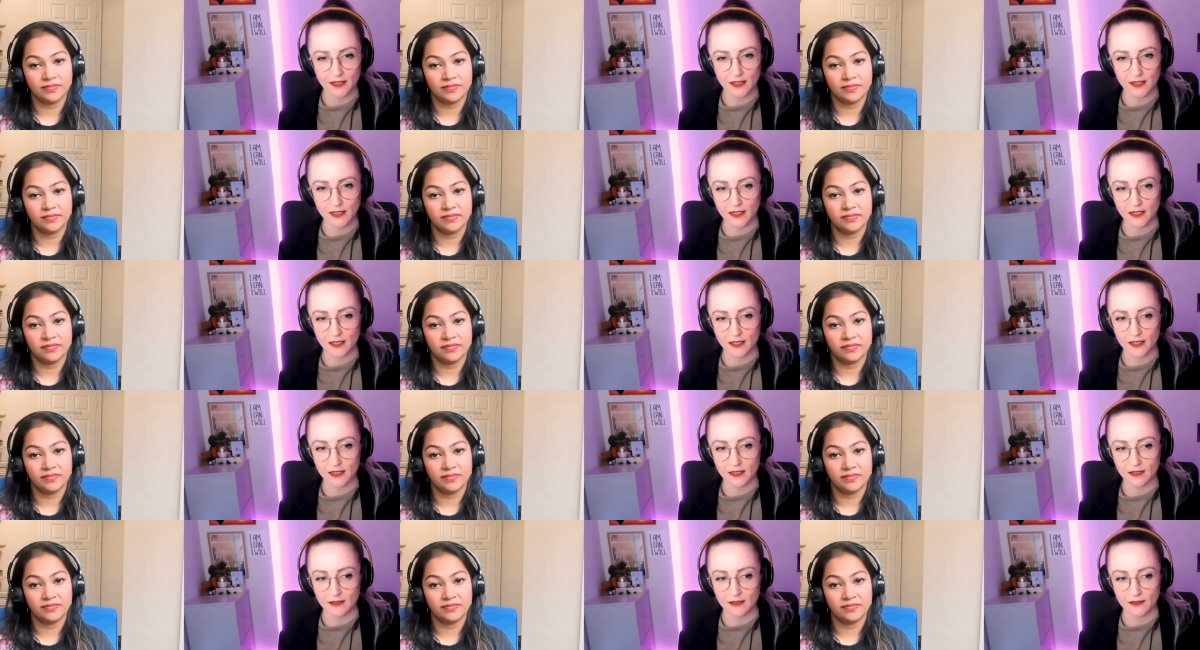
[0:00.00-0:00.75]

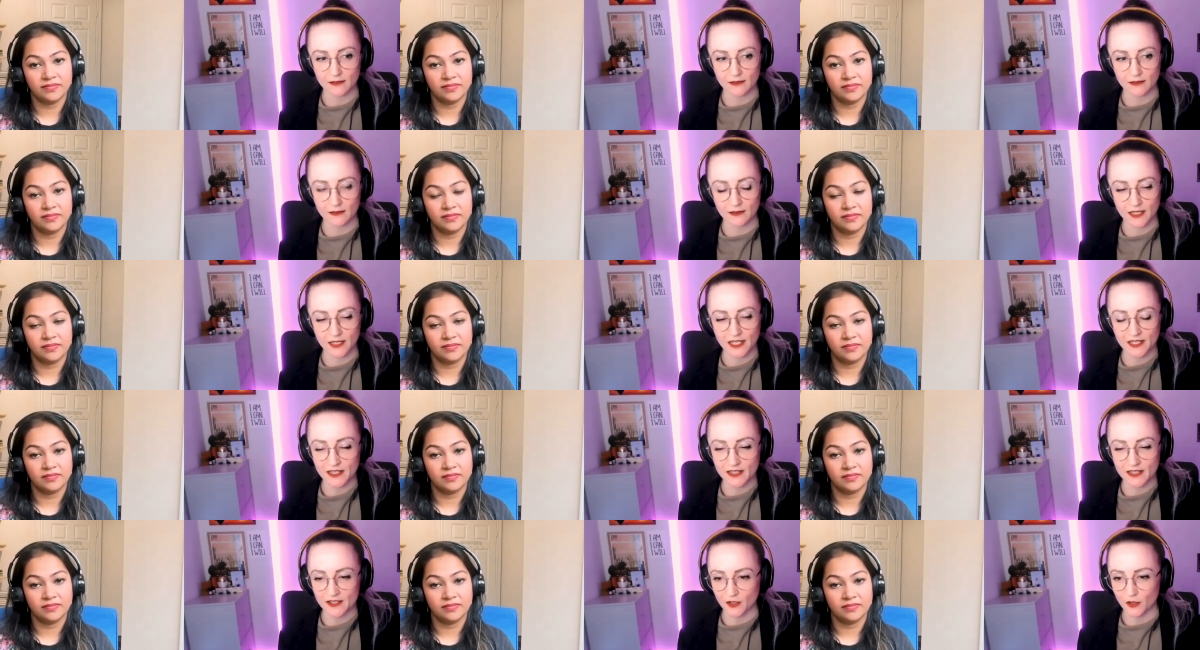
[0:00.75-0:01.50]
Speaker 1: the
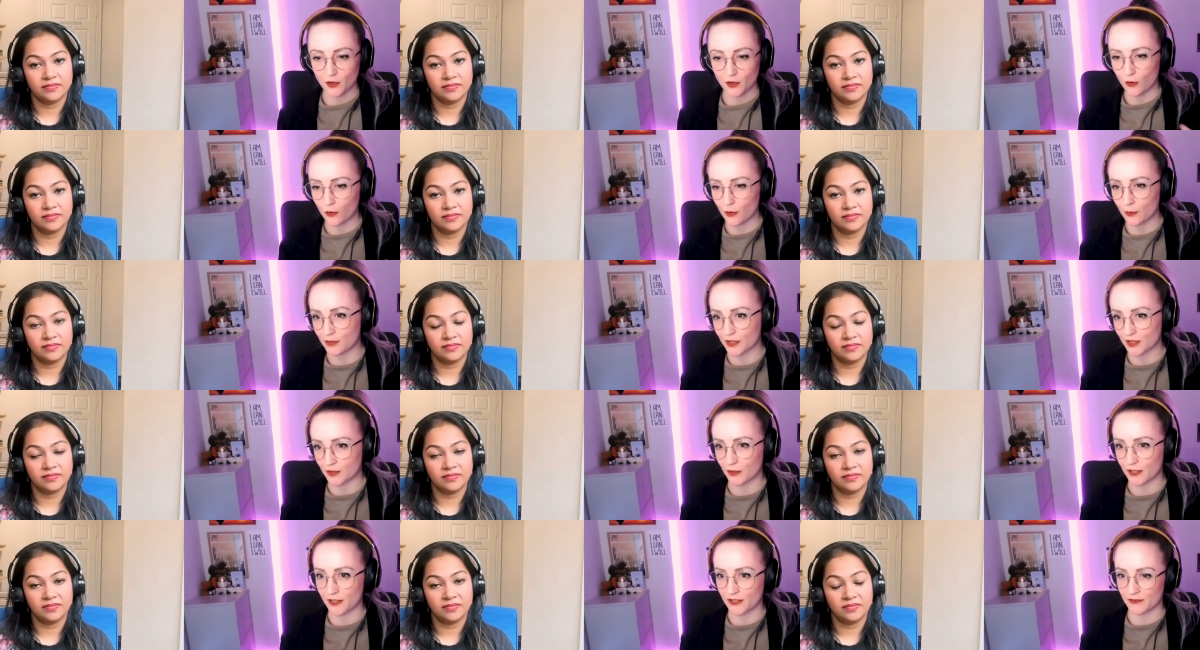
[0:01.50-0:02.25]
leaders in
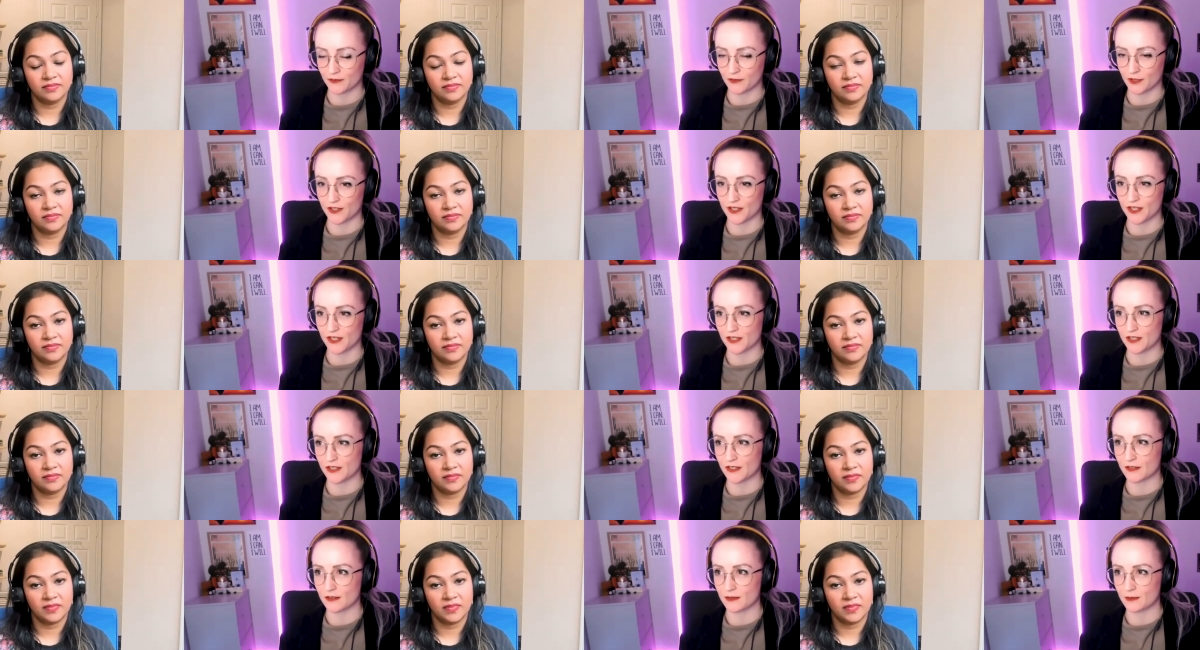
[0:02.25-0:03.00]
corporate
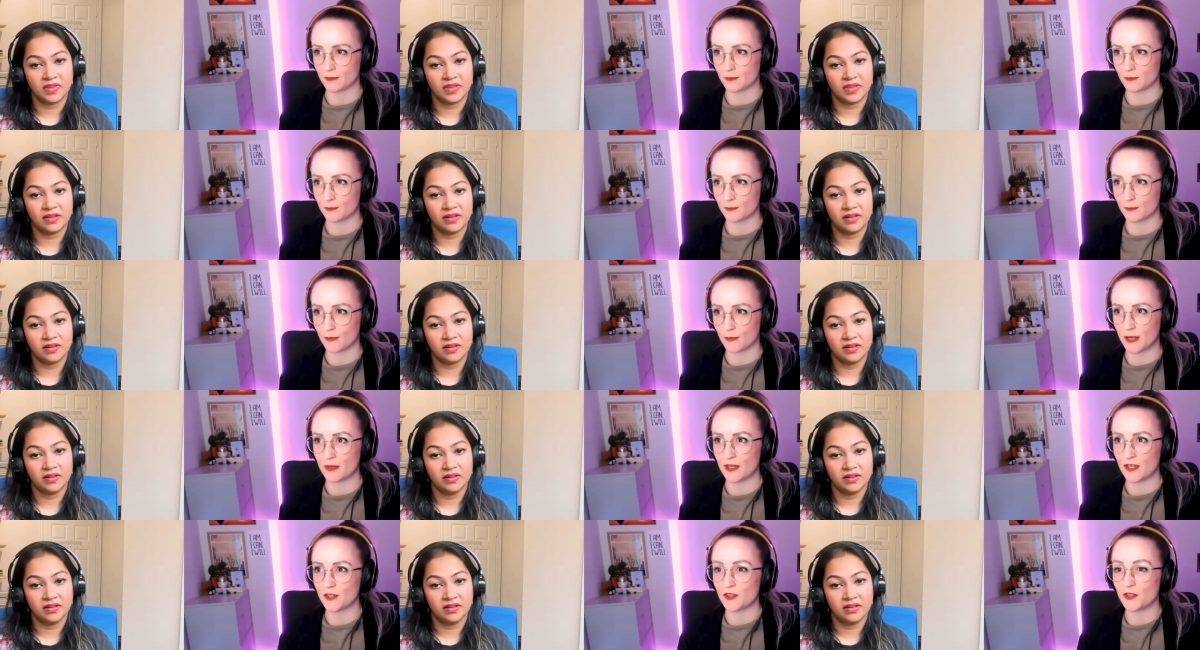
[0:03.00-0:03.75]
versus
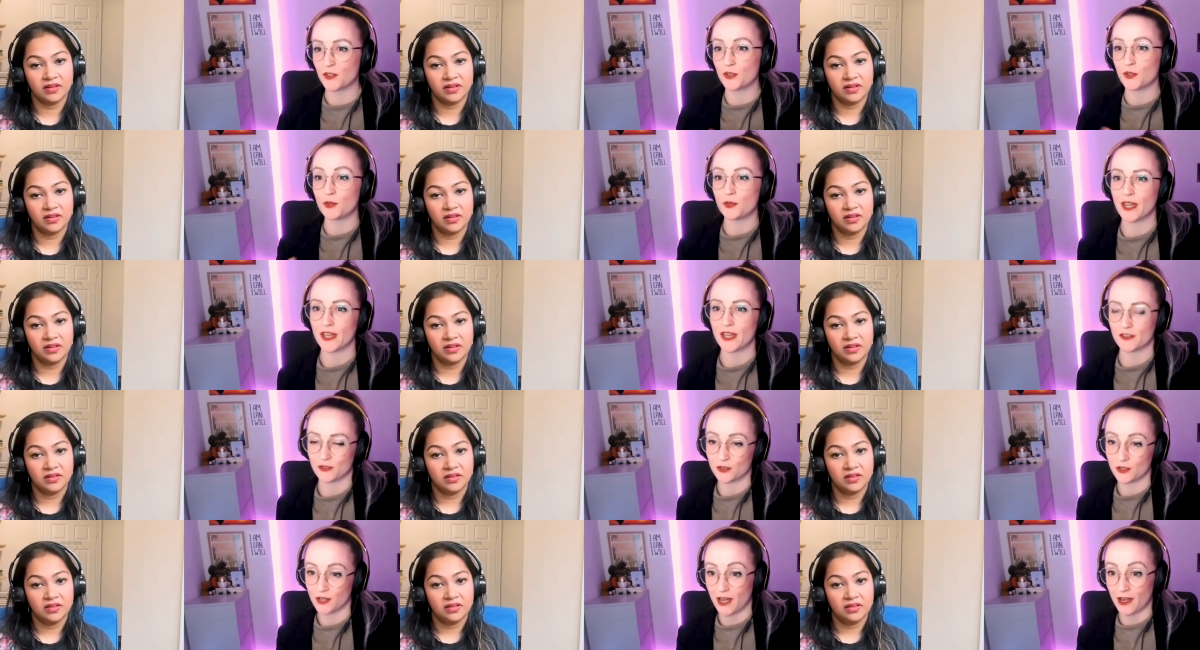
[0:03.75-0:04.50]
maybe you
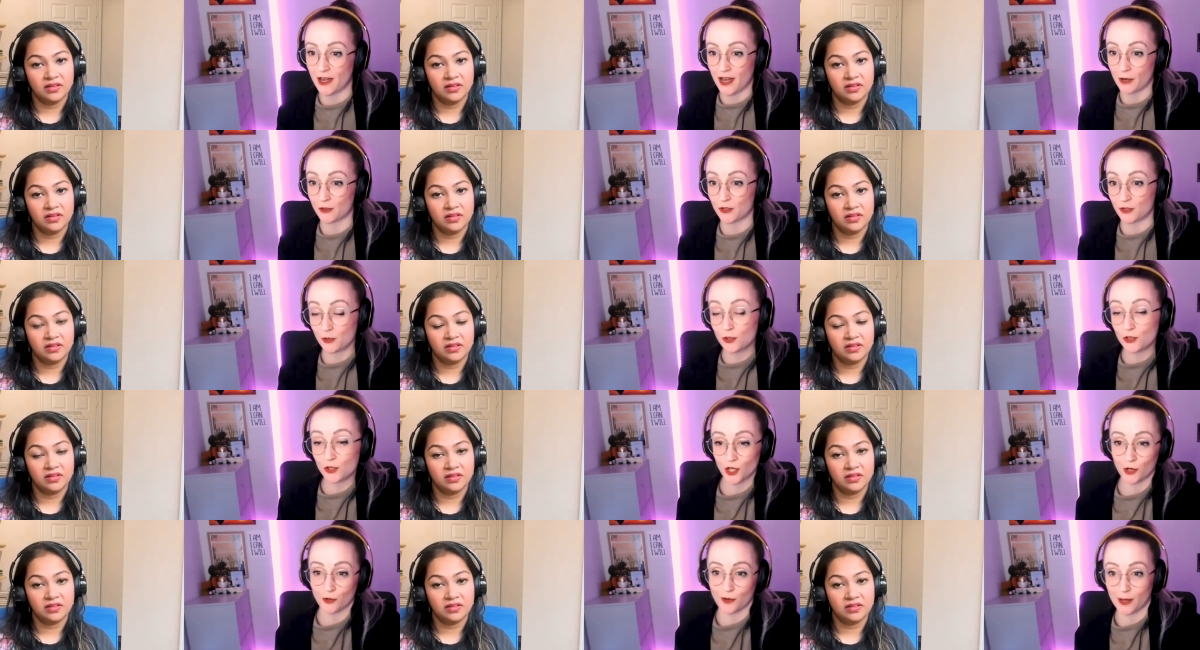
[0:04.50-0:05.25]
as you how you
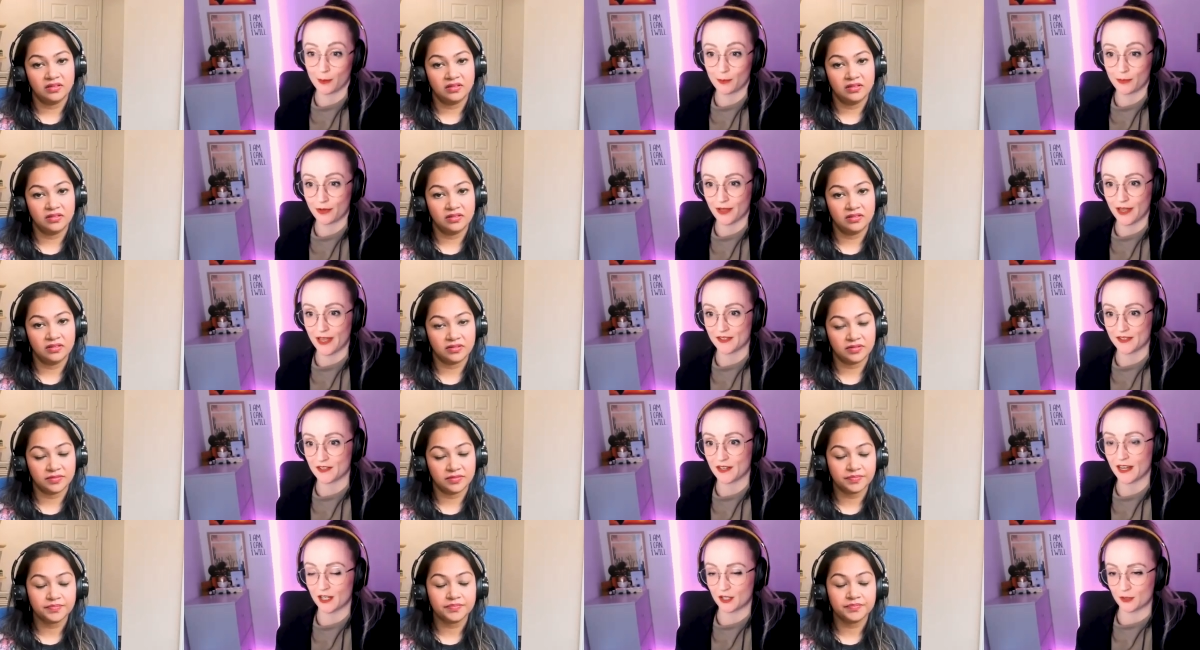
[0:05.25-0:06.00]
show up
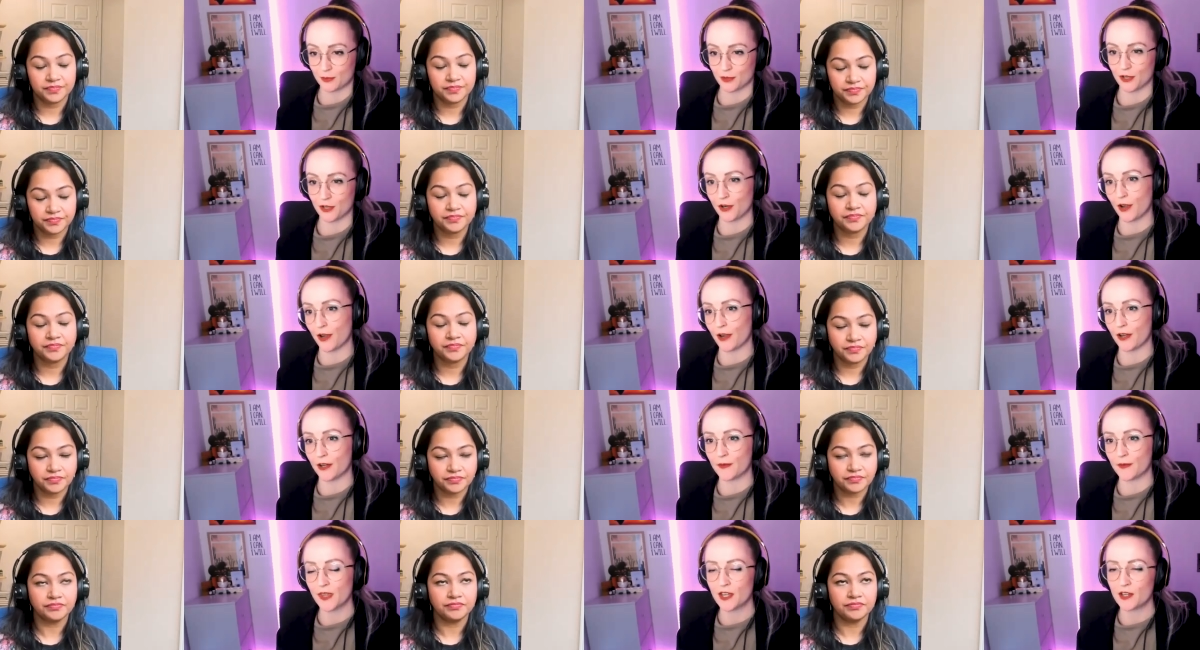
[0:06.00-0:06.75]
as an
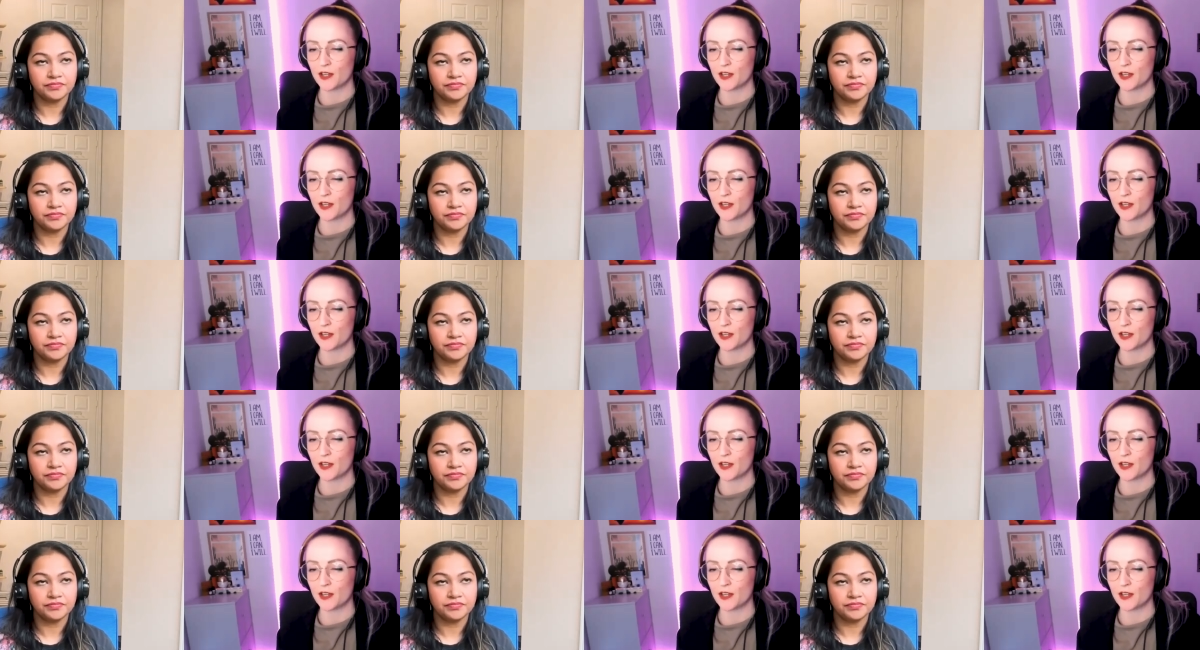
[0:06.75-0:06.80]
entrepreneur